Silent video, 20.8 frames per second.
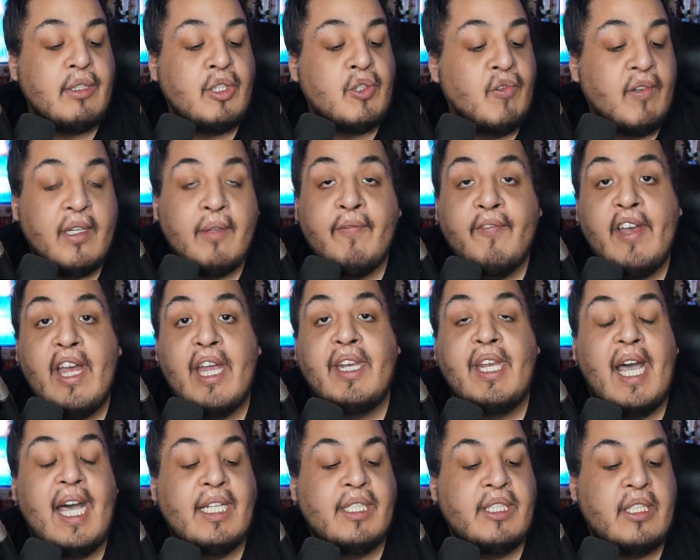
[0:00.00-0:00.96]
Doing
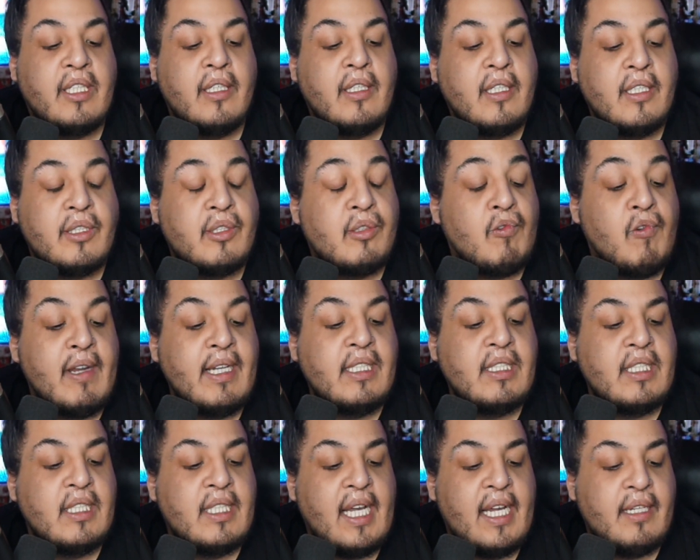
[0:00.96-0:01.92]
fantastic. It's
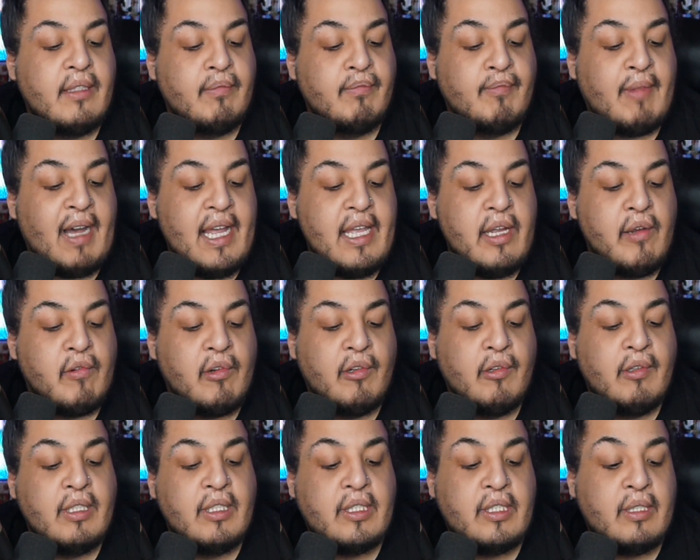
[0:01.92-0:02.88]
crazy that My
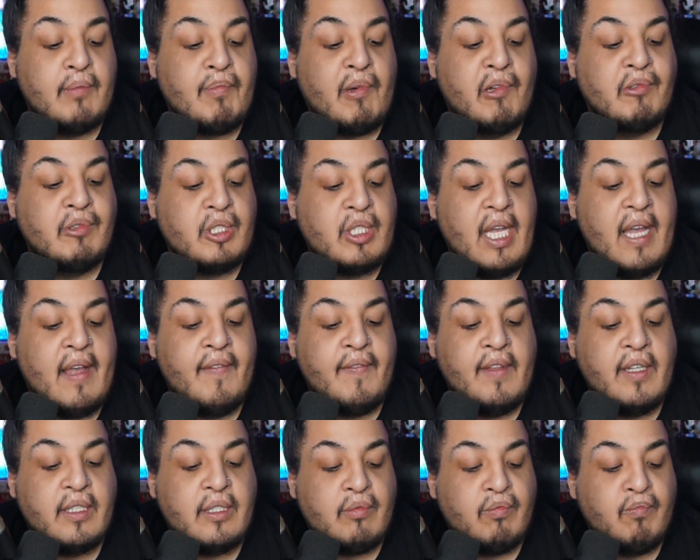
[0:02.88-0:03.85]
Hero is supposed to end
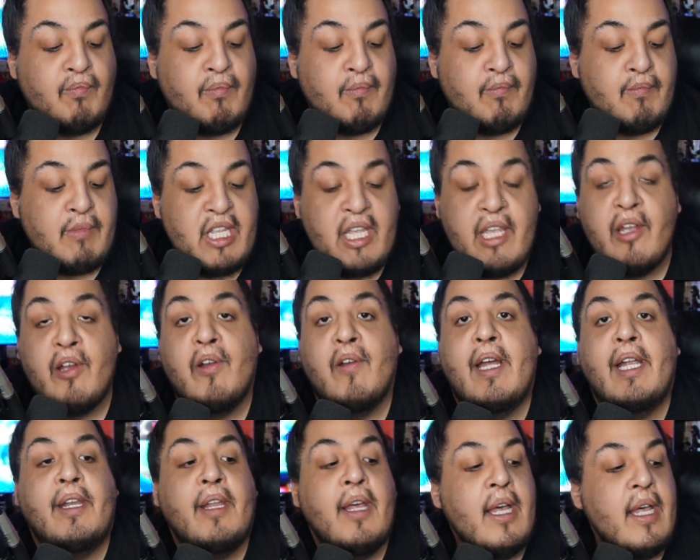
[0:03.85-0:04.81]
this year,
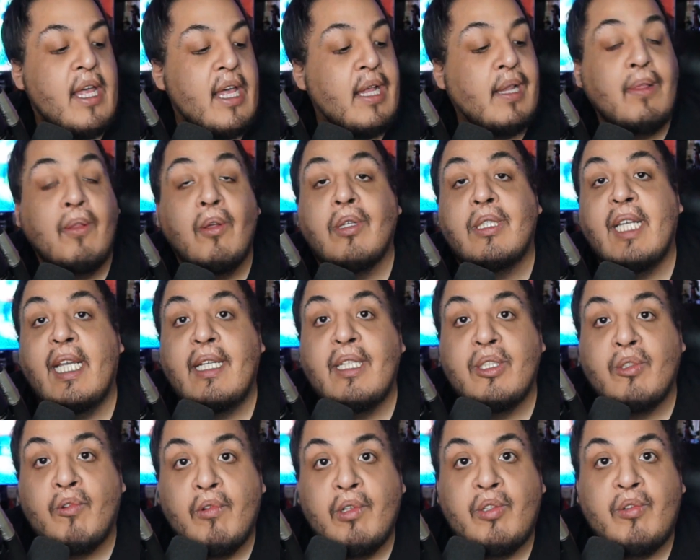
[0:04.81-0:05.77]
and it looks like
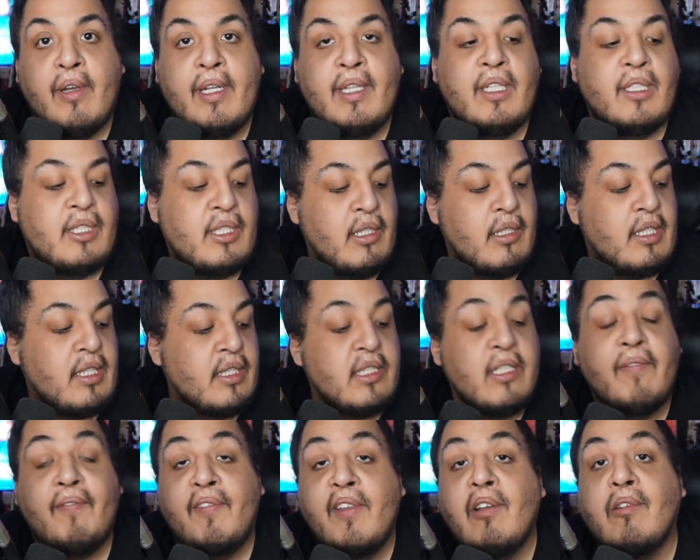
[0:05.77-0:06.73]
it's going to end this year because
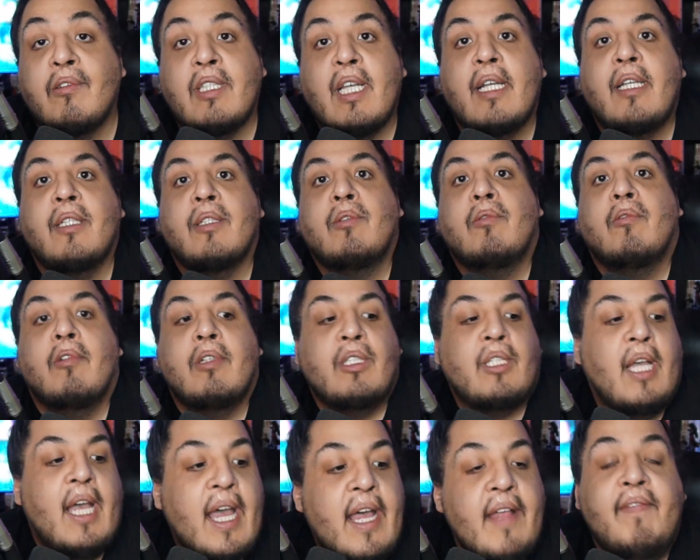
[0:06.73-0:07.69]
it feels like it's going
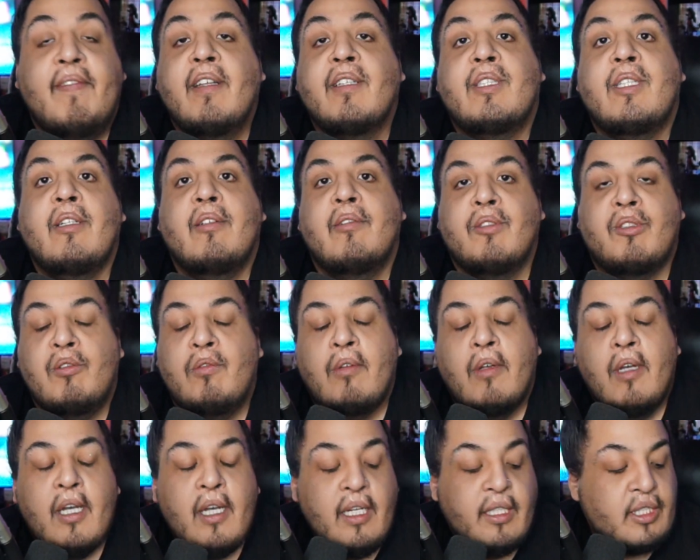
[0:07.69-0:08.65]
to end this year.
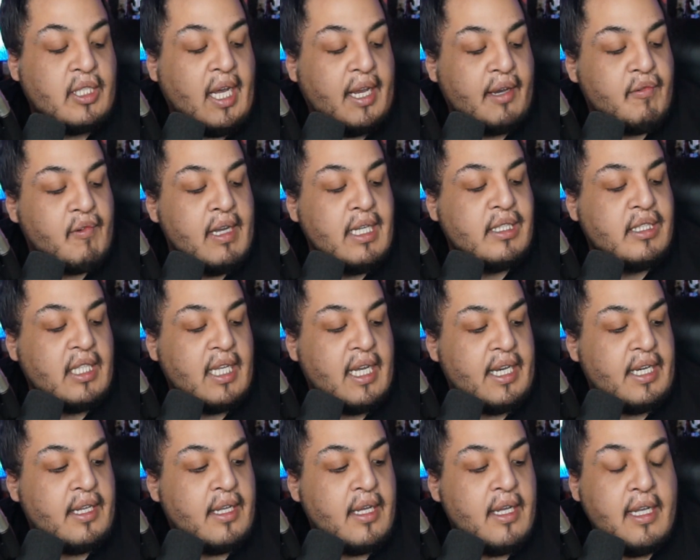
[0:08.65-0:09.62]
It's kind of crazy,
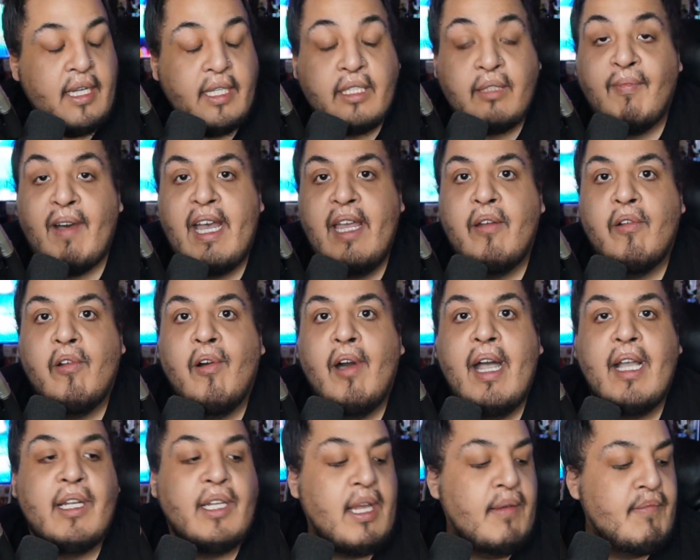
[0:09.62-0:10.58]
and it's My Hero
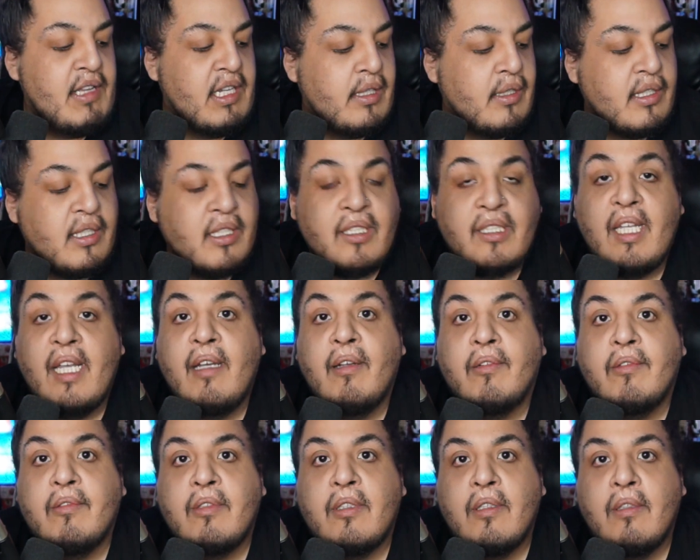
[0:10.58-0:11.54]
Academia. Look at the
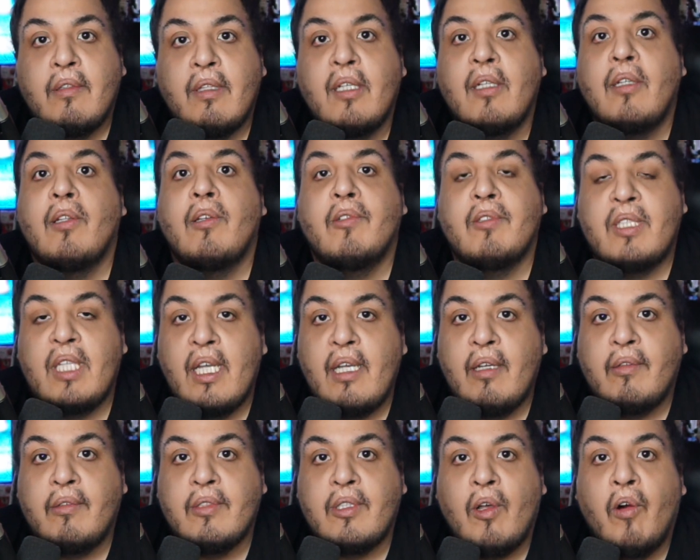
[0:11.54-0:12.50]
sales. Look at those
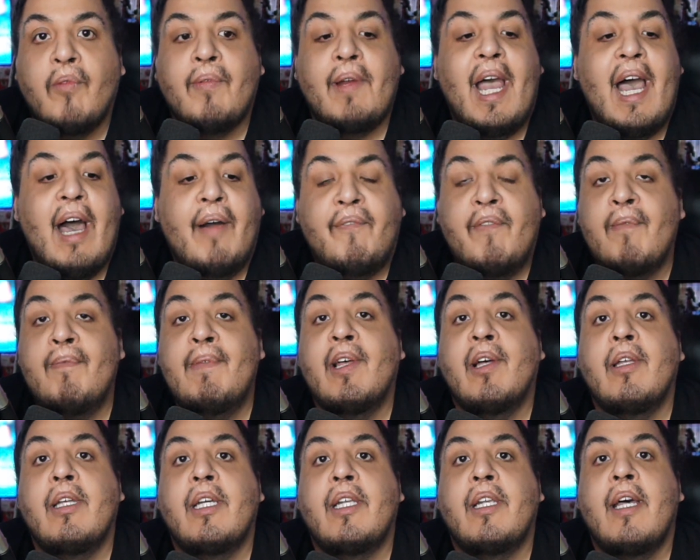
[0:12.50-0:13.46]
sales. Over
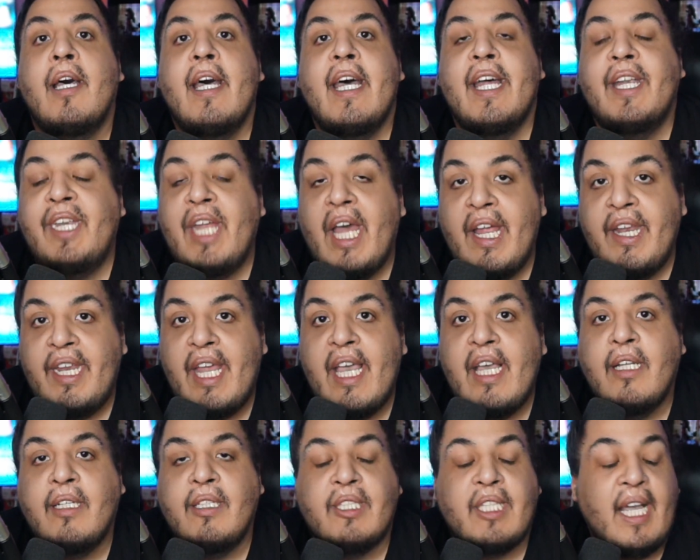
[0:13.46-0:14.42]
500,000 in 10
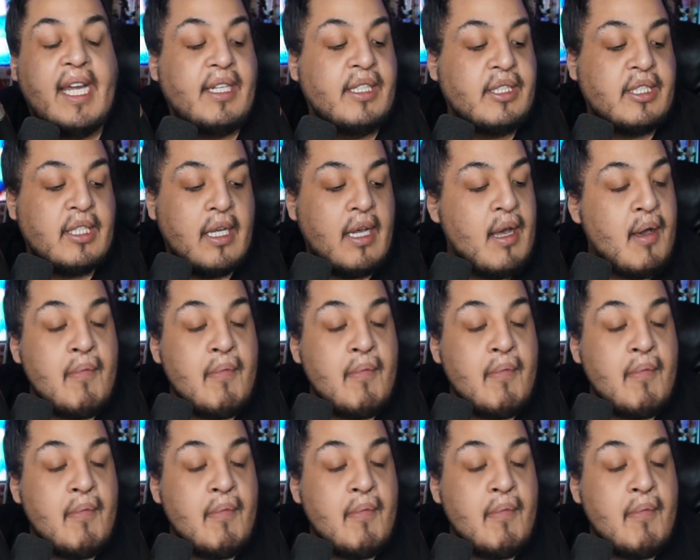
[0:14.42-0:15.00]
days. That is